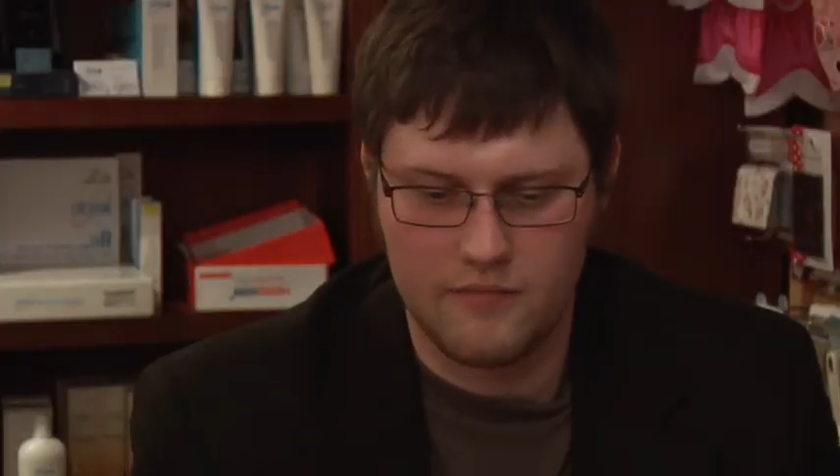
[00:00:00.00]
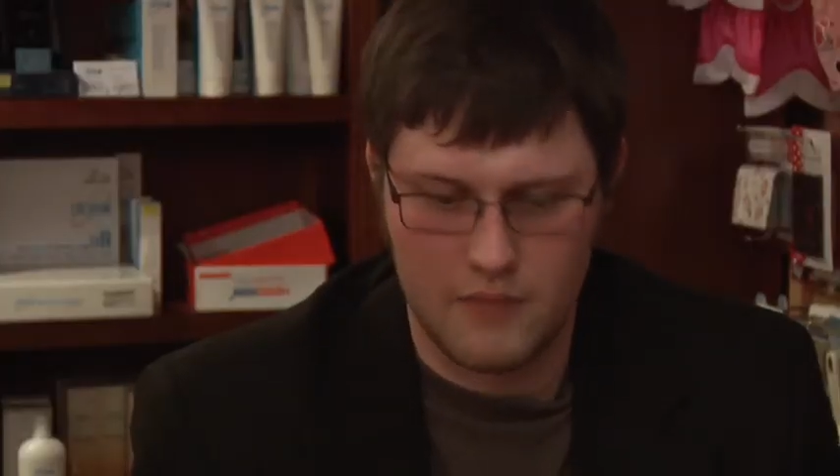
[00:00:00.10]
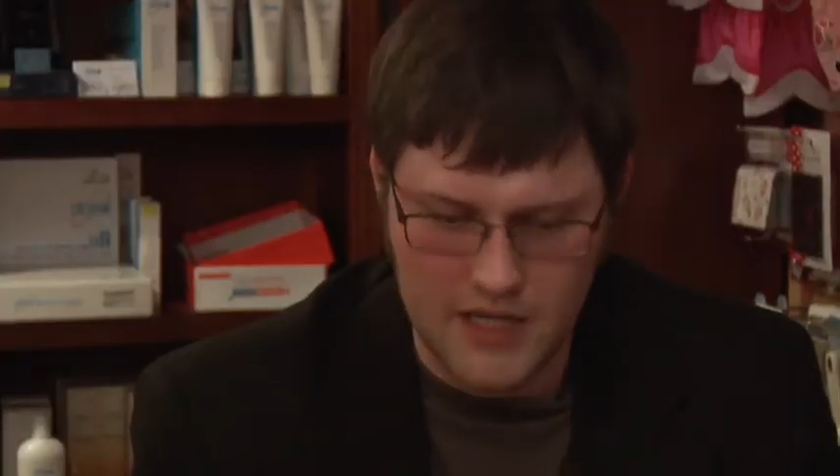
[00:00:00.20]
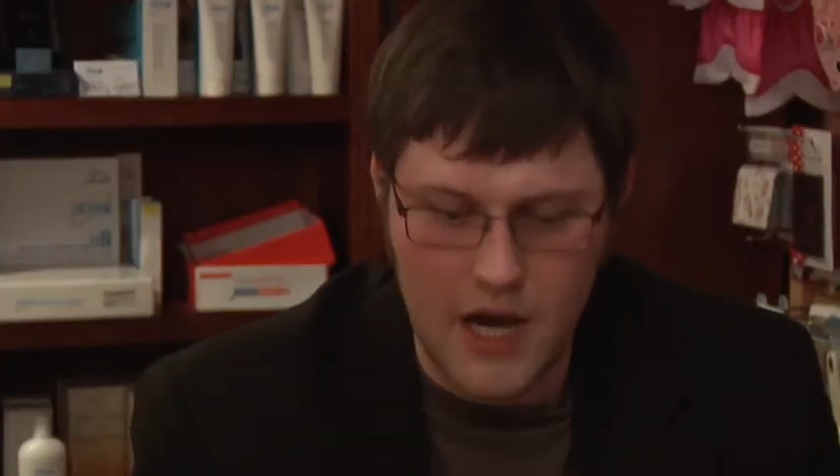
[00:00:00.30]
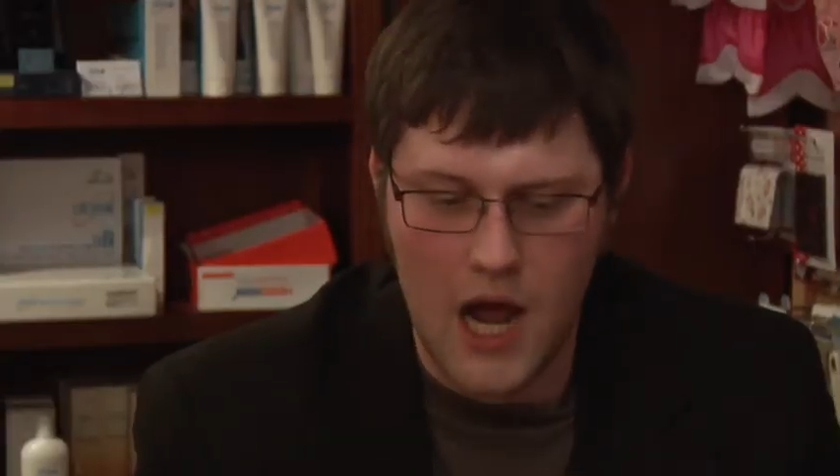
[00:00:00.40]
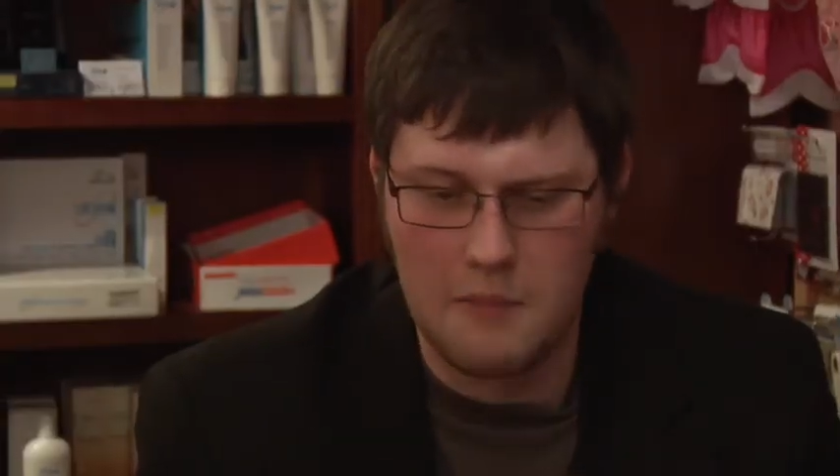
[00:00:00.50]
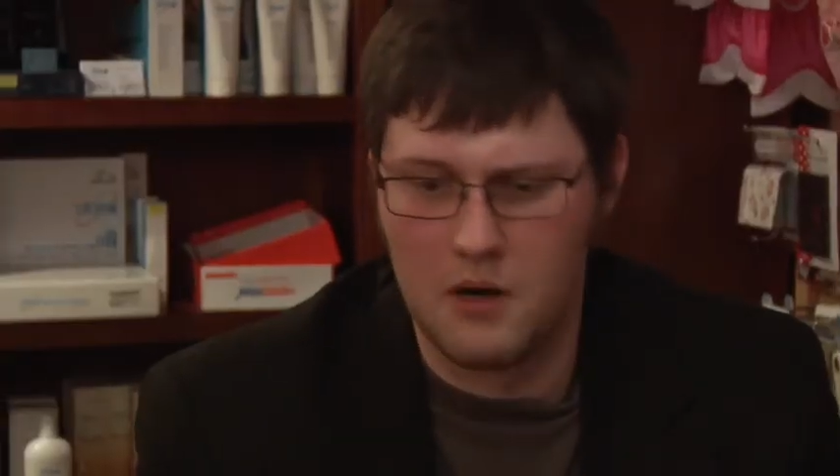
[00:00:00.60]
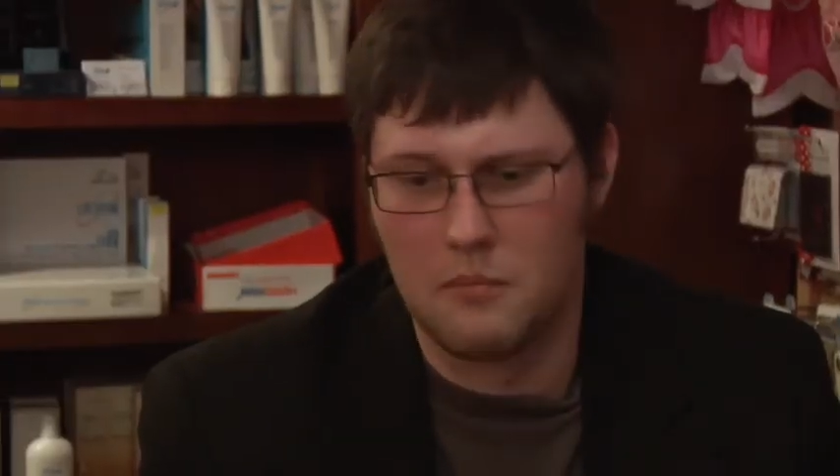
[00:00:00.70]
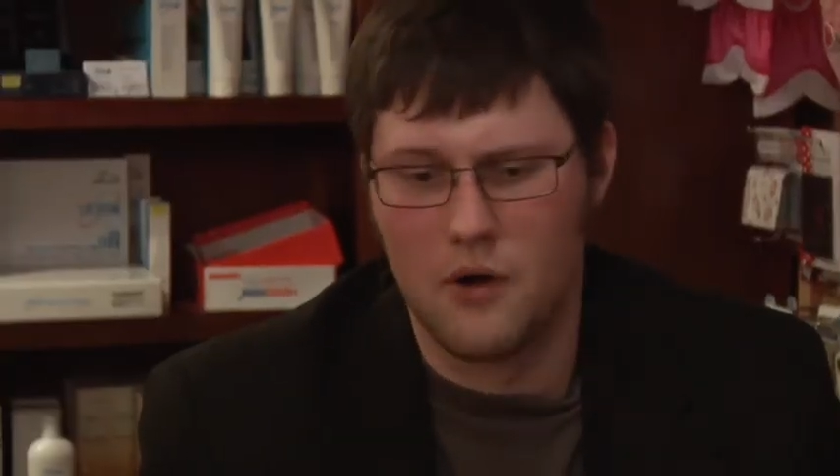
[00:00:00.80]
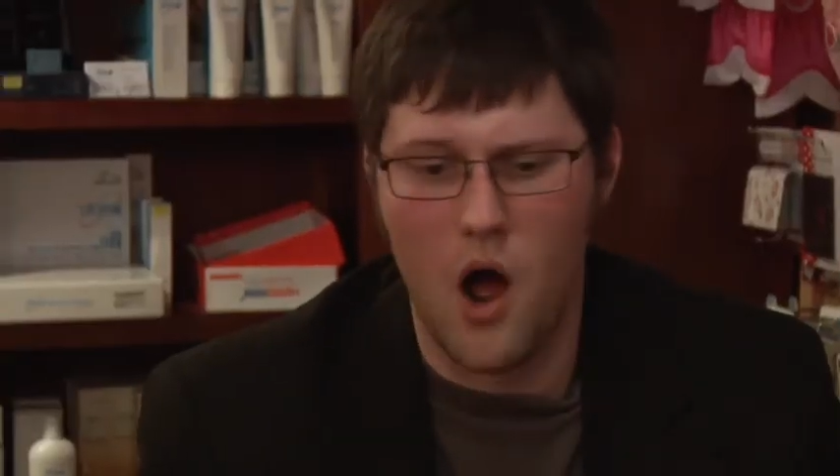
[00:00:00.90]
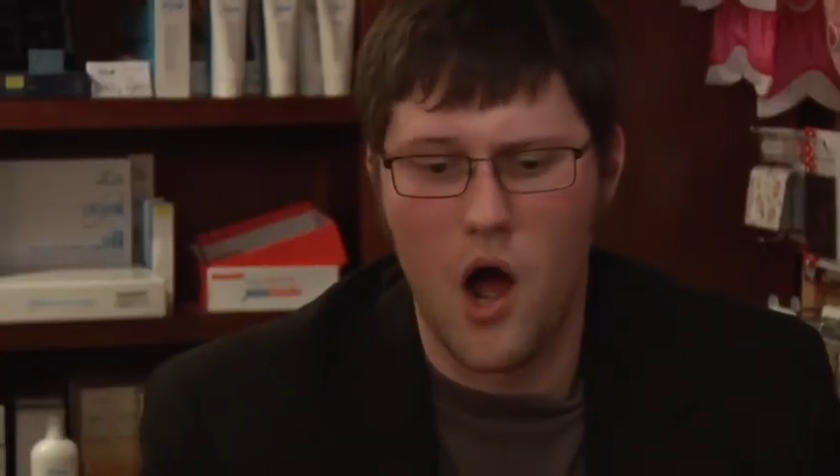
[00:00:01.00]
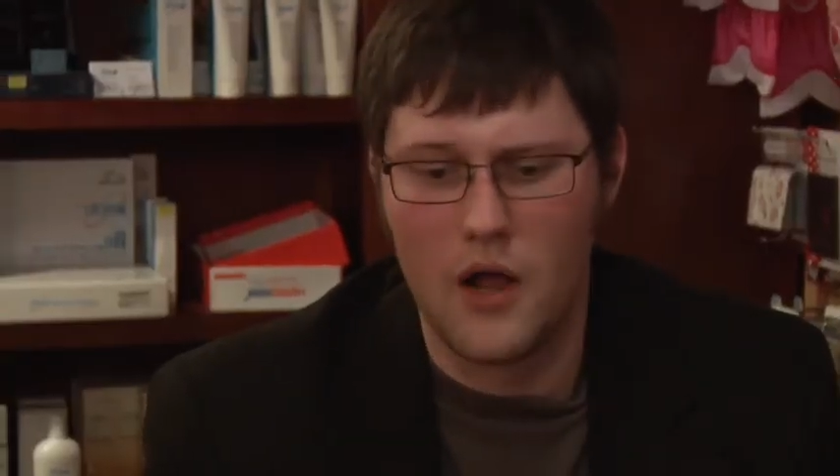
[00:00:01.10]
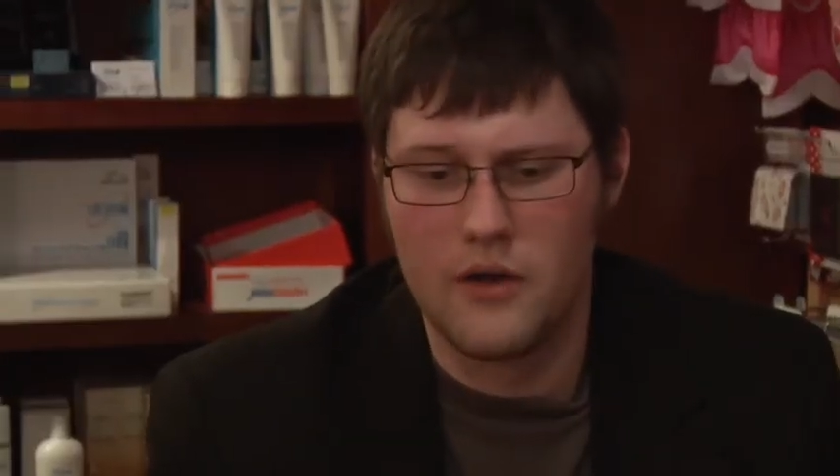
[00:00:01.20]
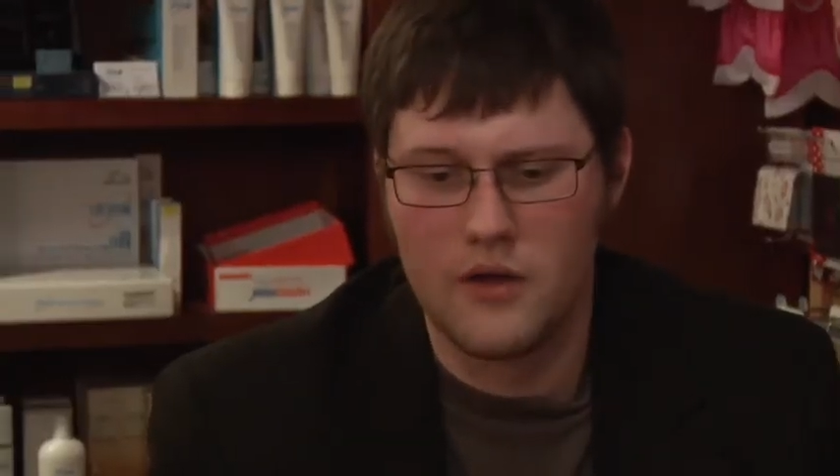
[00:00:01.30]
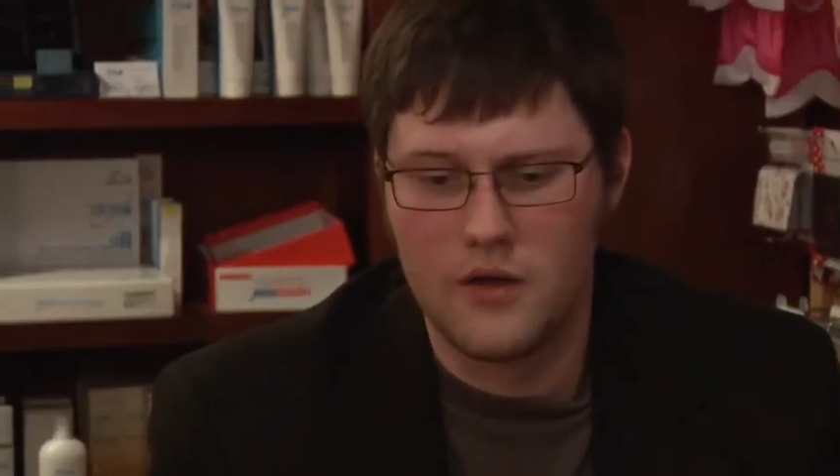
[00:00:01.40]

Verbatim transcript: my time abroad